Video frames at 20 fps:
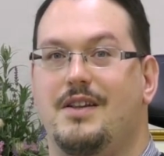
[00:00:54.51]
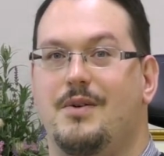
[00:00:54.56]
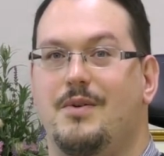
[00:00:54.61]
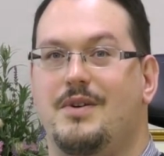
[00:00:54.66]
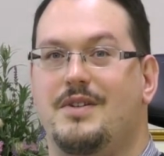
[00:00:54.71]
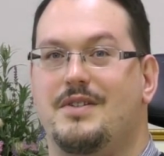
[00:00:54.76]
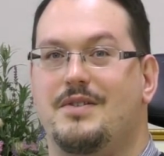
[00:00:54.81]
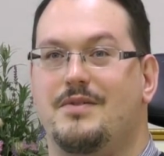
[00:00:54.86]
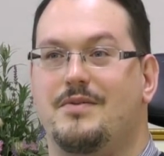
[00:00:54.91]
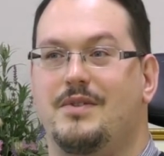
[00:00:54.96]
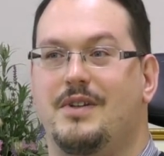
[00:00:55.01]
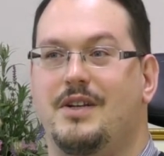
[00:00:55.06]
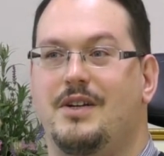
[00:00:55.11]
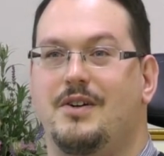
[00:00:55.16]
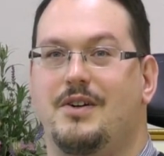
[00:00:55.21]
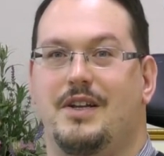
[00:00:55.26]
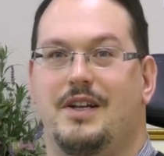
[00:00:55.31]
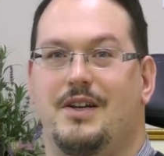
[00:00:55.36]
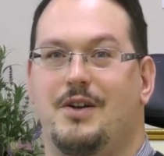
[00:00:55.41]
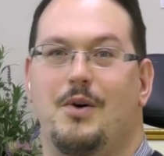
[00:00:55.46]
there was
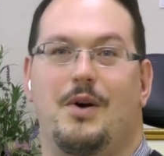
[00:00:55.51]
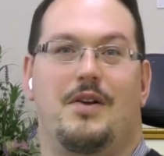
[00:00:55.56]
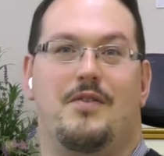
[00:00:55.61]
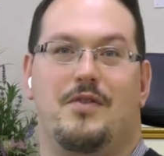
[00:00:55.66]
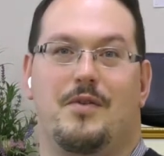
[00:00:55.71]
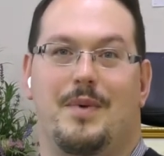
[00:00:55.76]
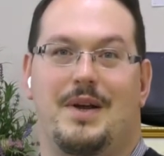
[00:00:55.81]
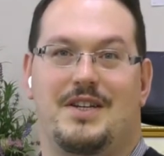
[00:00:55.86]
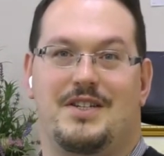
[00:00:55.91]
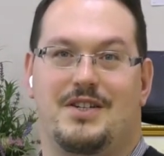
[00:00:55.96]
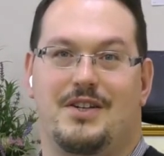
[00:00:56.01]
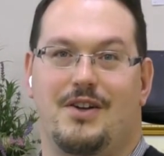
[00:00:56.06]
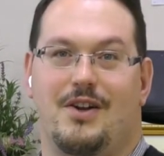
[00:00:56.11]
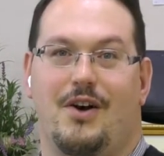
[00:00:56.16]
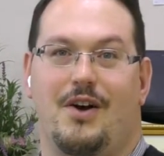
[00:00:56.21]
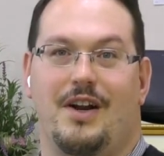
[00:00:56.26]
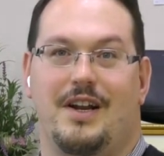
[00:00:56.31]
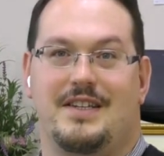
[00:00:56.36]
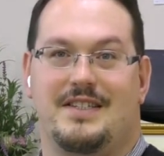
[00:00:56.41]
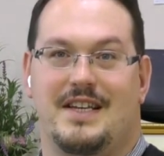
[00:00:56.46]
literally no information
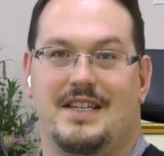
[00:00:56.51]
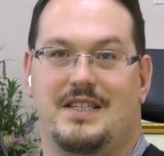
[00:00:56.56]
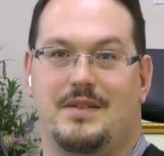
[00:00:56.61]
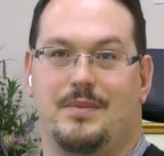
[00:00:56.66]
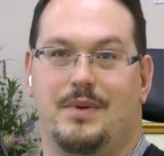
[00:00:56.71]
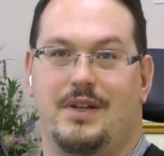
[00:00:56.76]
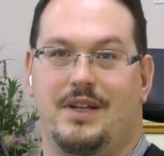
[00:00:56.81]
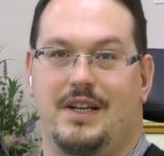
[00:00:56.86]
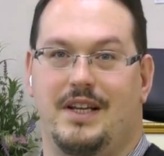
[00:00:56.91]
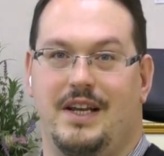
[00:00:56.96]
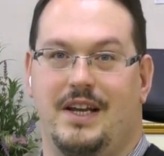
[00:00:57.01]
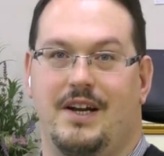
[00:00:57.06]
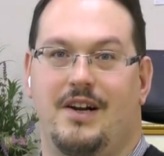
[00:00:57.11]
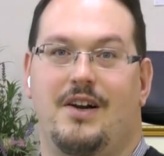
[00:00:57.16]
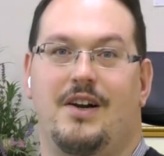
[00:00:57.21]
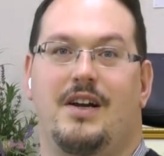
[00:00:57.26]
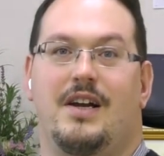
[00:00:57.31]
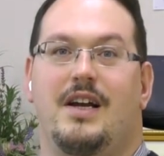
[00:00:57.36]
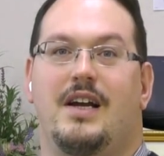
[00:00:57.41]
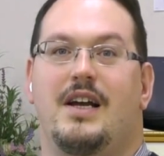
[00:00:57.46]
on accessibility
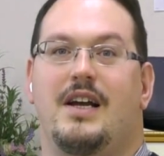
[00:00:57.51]
here.